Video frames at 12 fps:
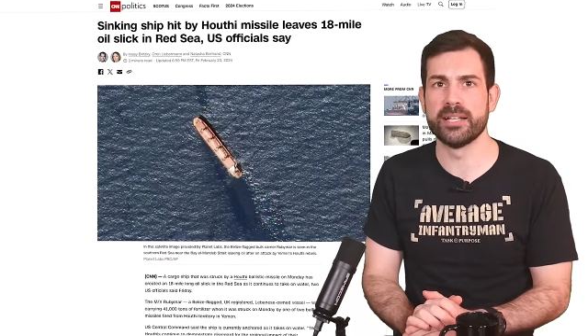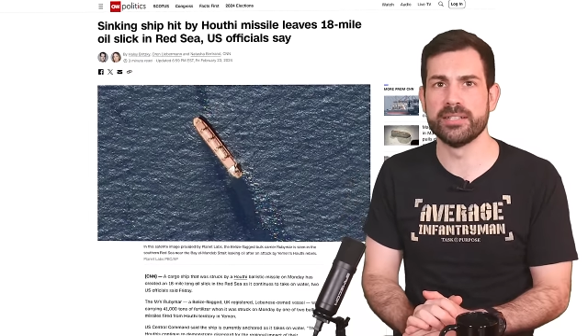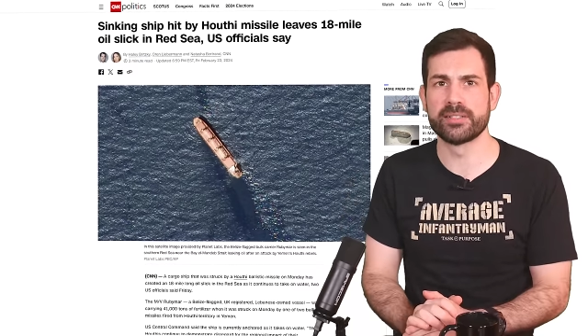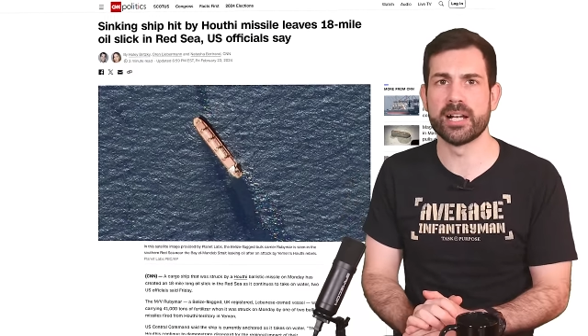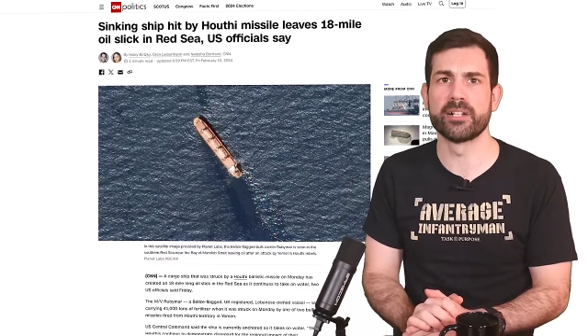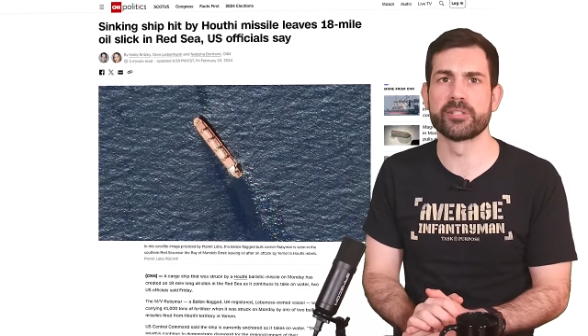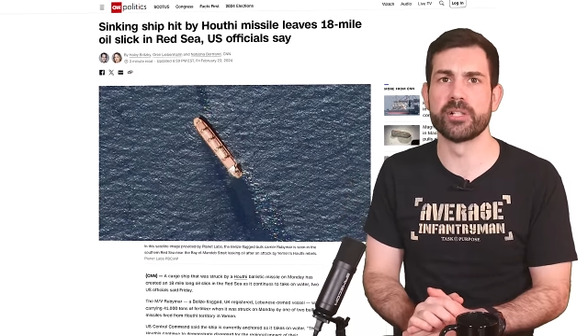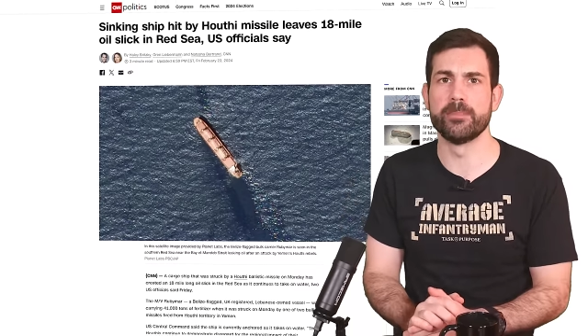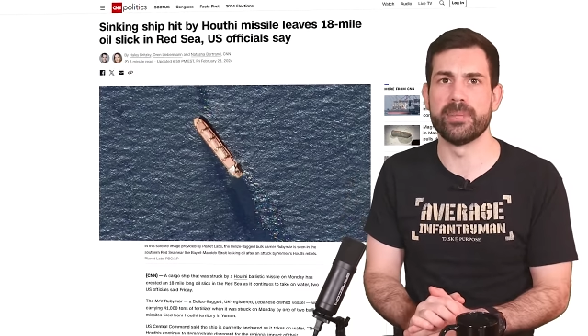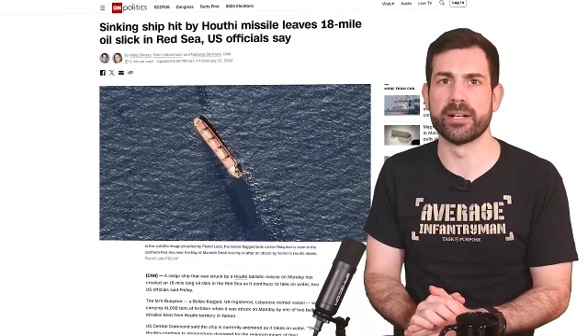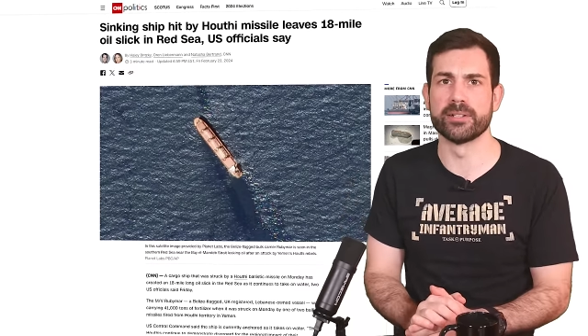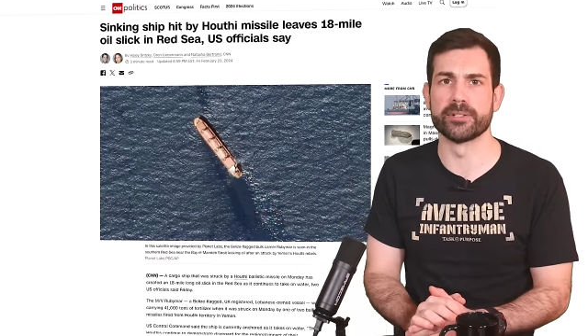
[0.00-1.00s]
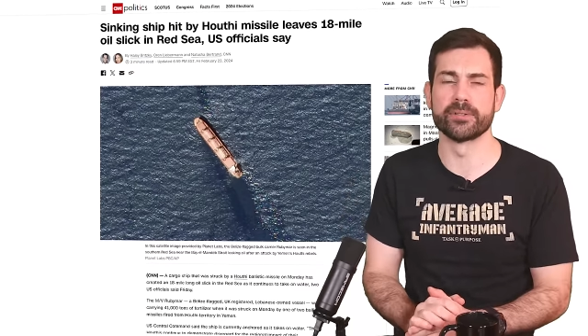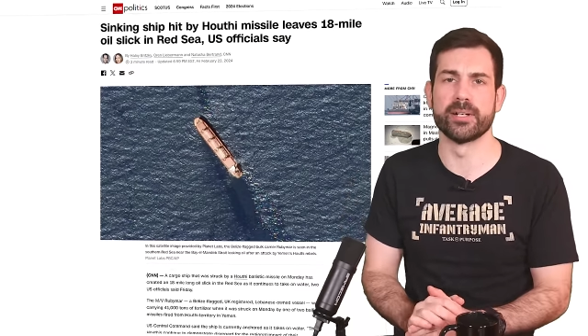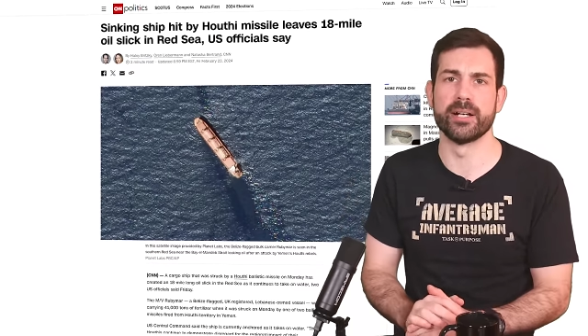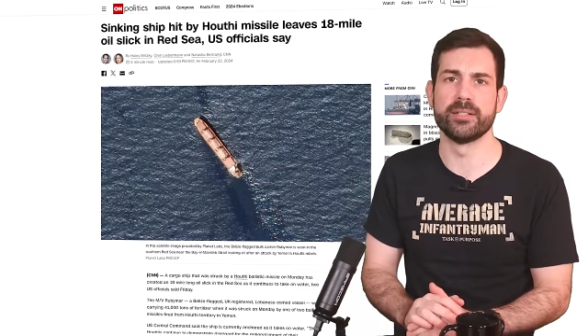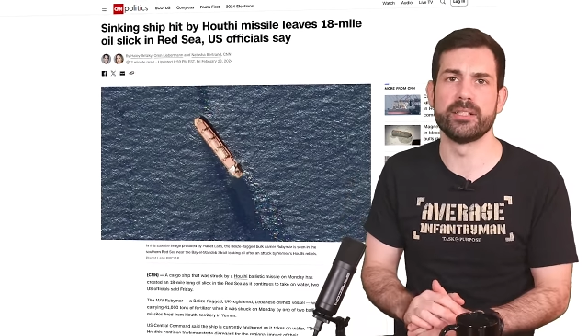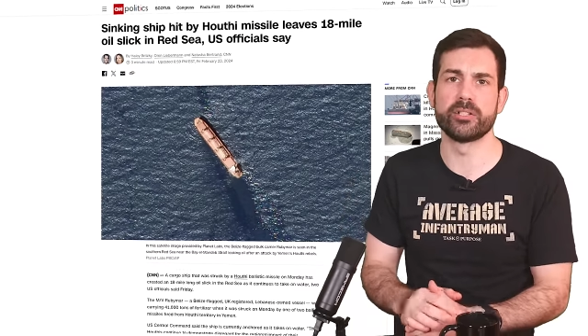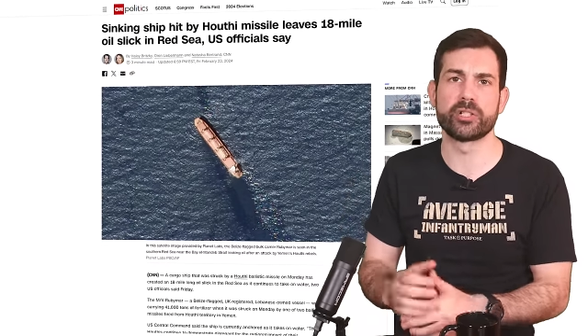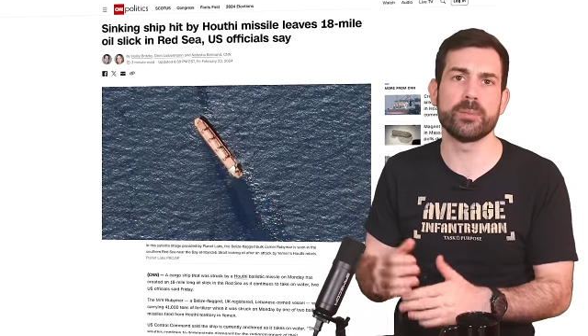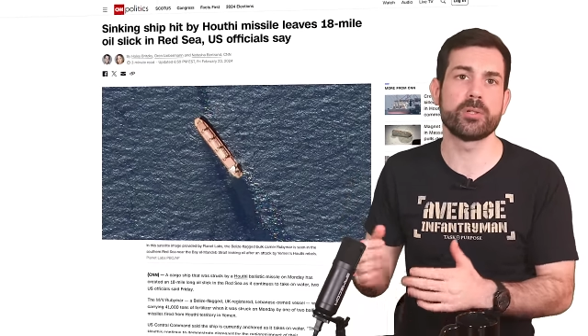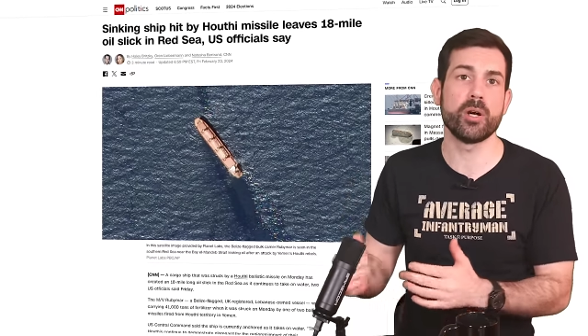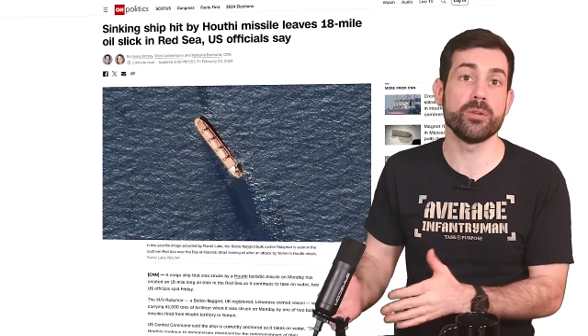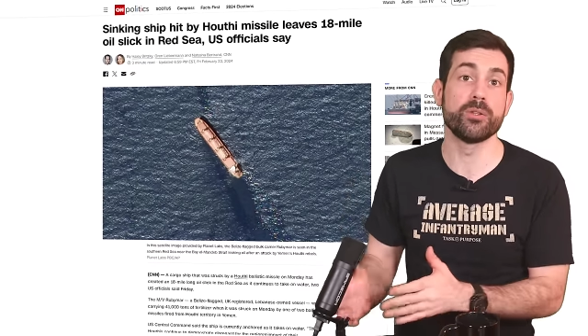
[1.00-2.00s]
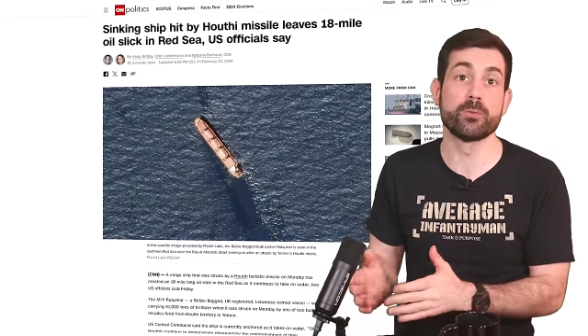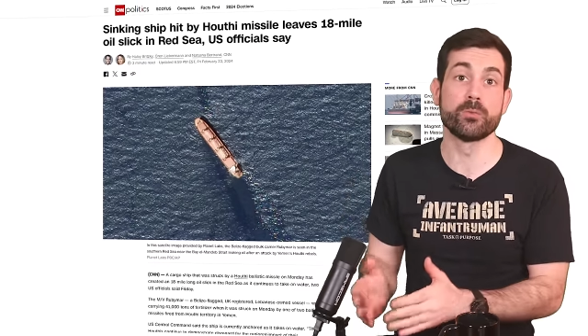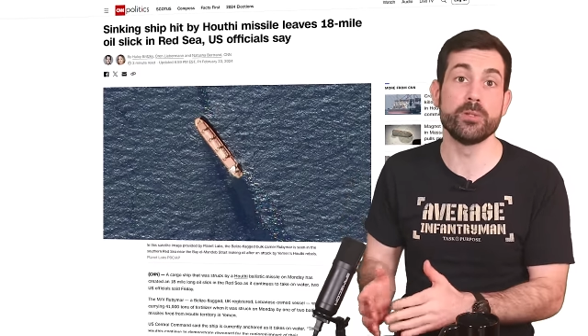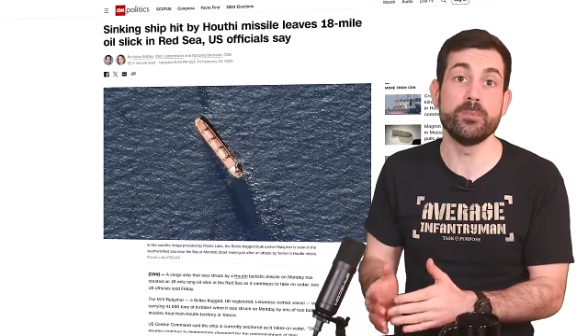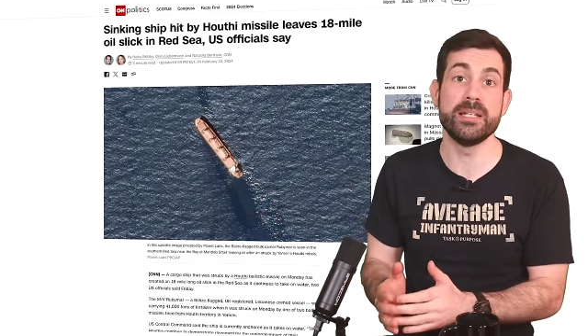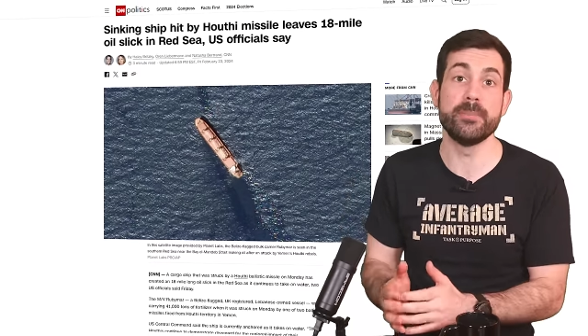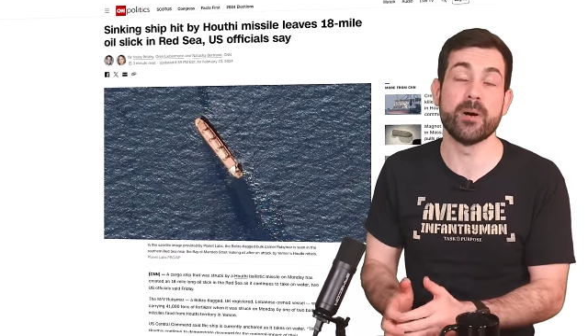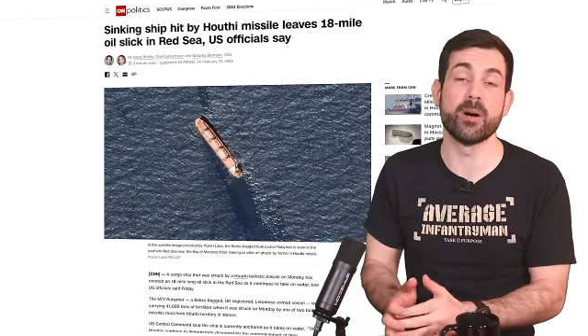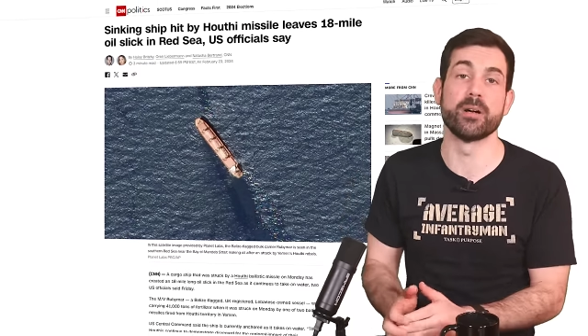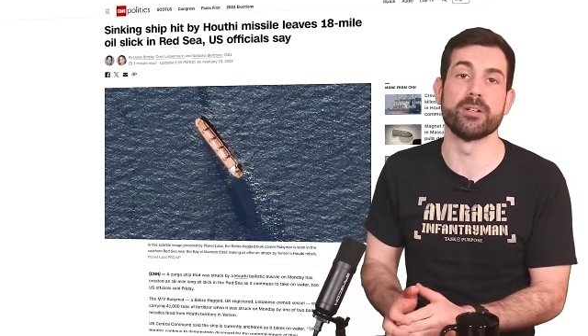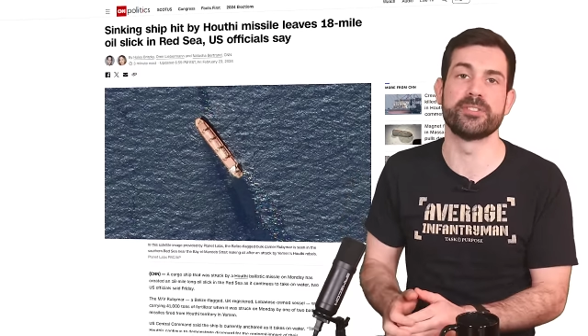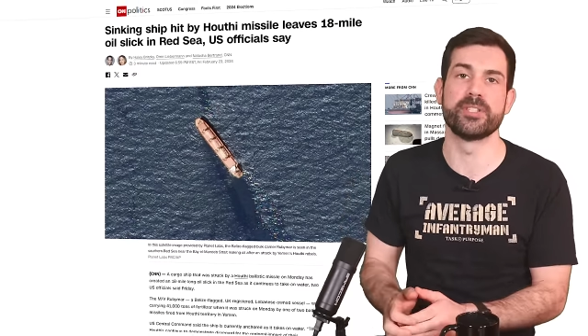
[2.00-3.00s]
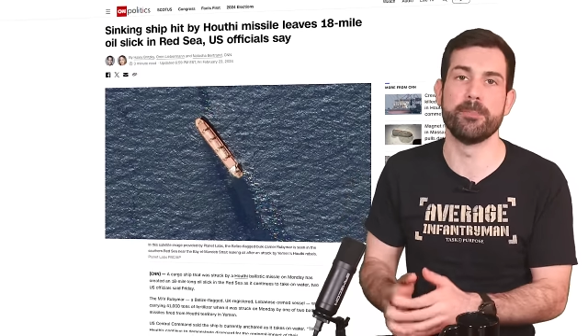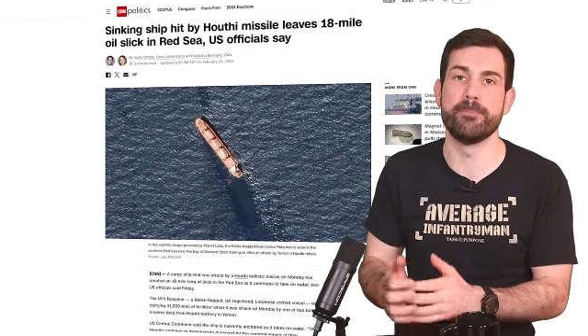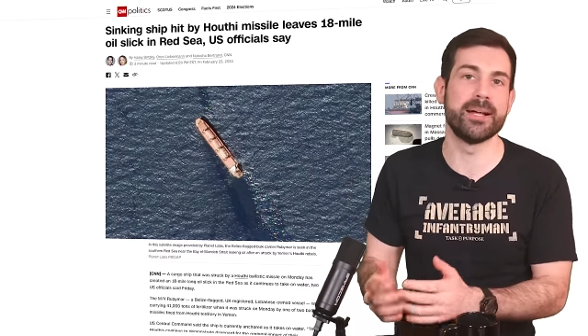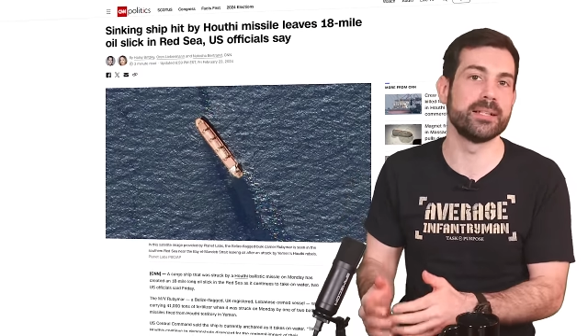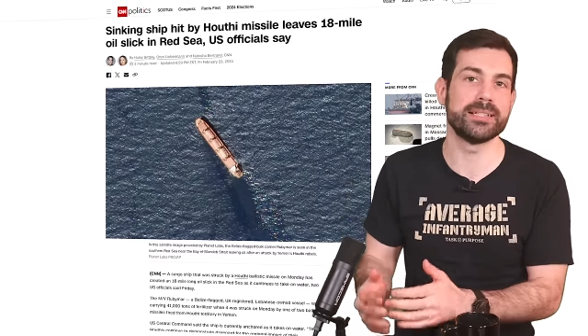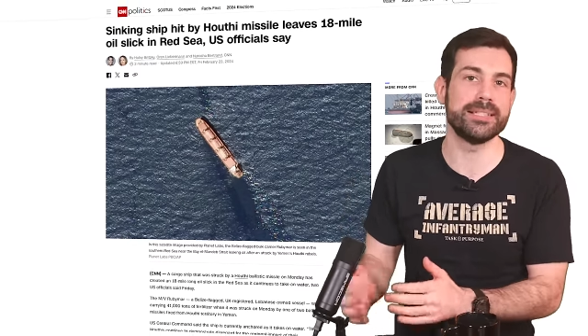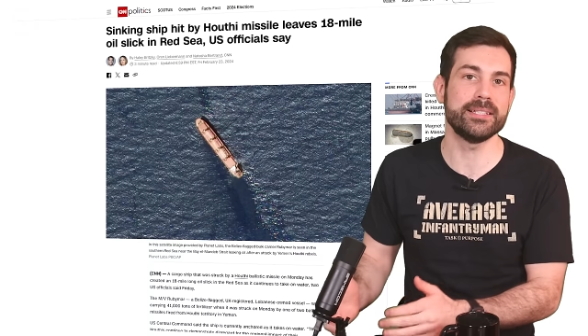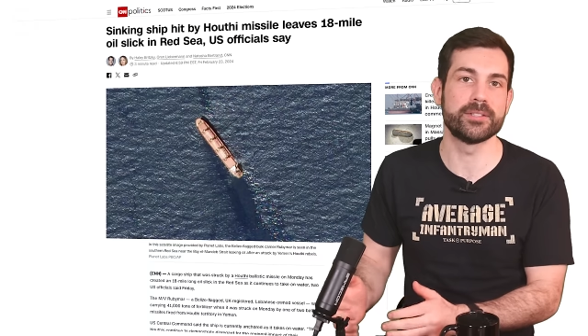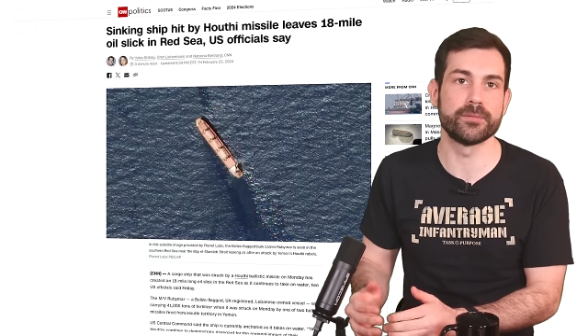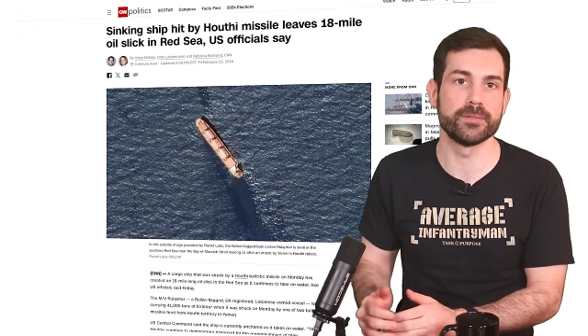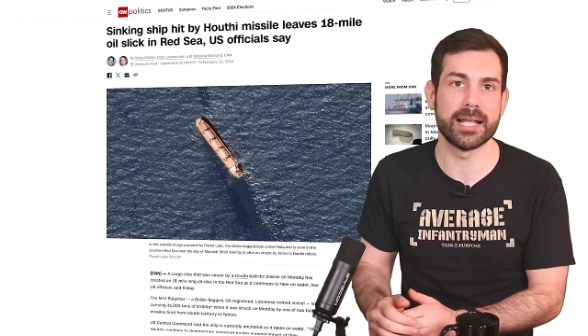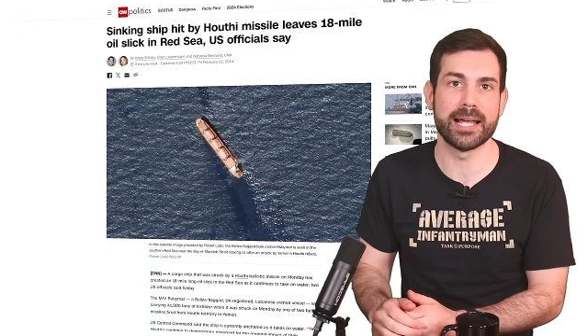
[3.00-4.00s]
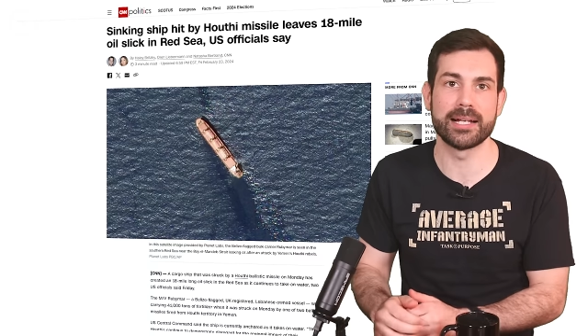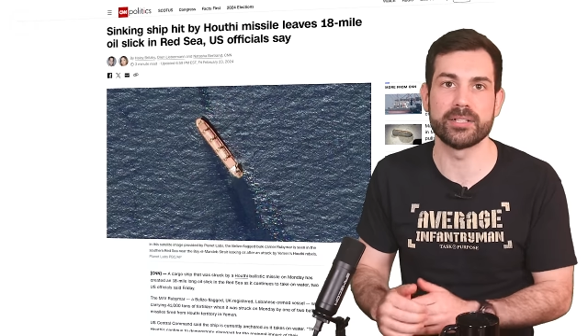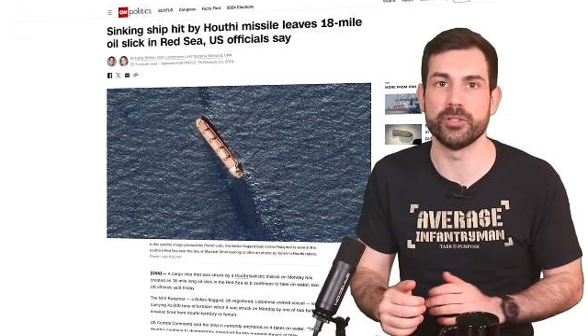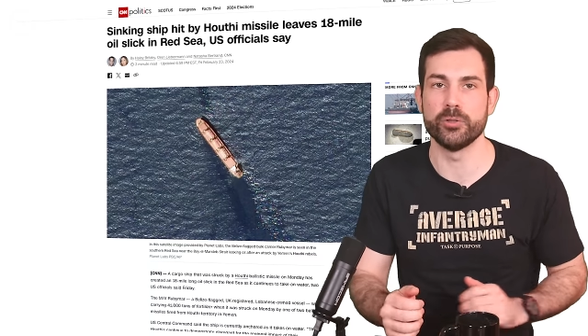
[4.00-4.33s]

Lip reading: and Natasha Beretrand, the ship called the Ruby Mar is a Belize-flagged,